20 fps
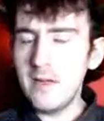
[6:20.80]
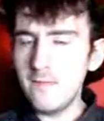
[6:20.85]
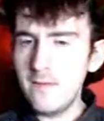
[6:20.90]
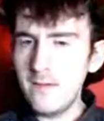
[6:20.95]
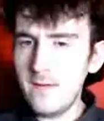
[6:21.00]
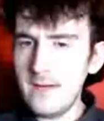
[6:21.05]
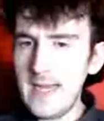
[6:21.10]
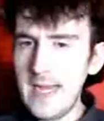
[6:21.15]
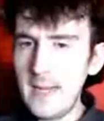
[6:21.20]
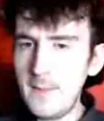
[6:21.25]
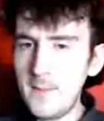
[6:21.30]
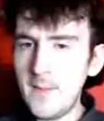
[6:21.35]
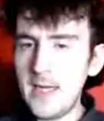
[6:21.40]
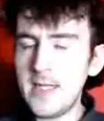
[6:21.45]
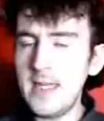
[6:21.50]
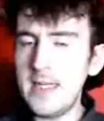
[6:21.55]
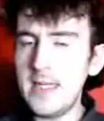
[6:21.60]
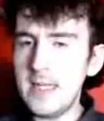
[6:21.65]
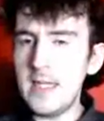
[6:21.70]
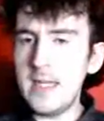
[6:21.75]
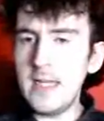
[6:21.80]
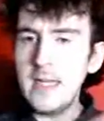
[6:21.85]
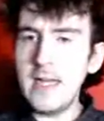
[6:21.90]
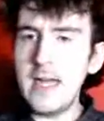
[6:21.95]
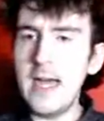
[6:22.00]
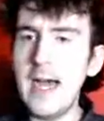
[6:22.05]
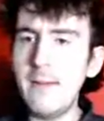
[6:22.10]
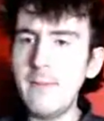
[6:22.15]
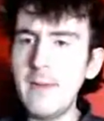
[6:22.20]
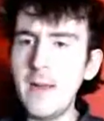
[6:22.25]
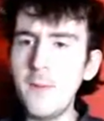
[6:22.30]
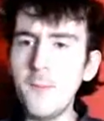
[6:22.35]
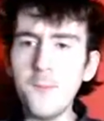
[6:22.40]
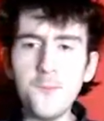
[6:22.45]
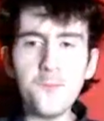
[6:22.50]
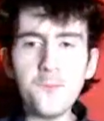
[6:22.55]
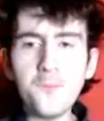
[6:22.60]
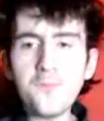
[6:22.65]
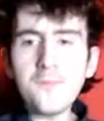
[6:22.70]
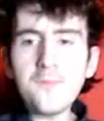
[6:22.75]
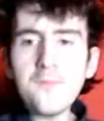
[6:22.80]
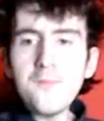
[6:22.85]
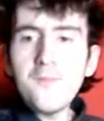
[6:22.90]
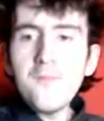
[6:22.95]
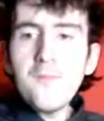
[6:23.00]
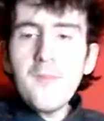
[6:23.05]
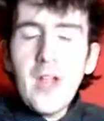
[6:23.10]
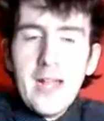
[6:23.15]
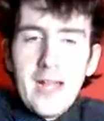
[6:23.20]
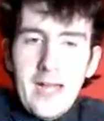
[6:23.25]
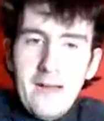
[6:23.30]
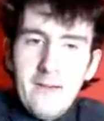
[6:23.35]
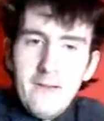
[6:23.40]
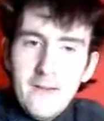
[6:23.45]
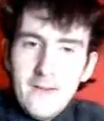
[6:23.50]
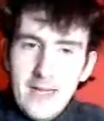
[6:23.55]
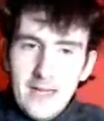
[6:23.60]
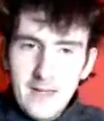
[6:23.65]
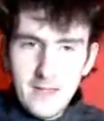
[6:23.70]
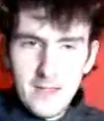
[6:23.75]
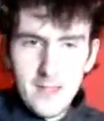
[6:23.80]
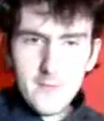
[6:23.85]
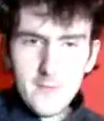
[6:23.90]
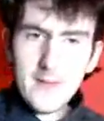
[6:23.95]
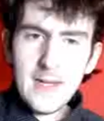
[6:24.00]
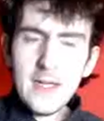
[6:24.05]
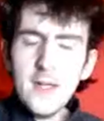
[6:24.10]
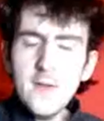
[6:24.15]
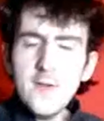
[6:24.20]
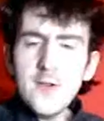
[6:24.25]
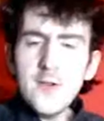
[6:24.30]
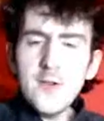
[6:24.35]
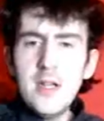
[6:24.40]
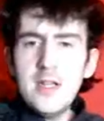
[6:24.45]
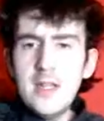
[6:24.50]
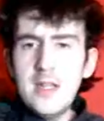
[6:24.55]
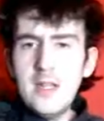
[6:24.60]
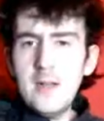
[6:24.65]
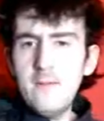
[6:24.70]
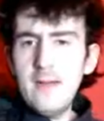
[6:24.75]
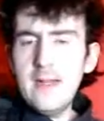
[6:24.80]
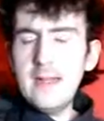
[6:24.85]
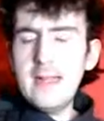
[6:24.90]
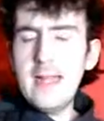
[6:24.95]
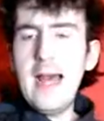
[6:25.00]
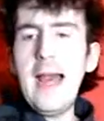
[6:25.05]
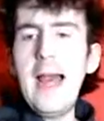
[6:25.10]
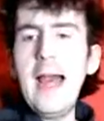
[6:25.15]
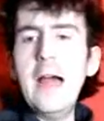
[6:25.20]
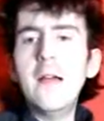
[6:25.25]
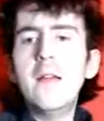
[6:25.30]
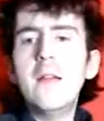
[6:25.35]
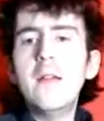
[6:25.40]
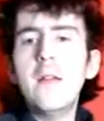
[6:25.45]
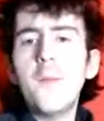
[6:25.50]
not real name, I'm actually da da da. I mean, you know, he could have trusted them with that.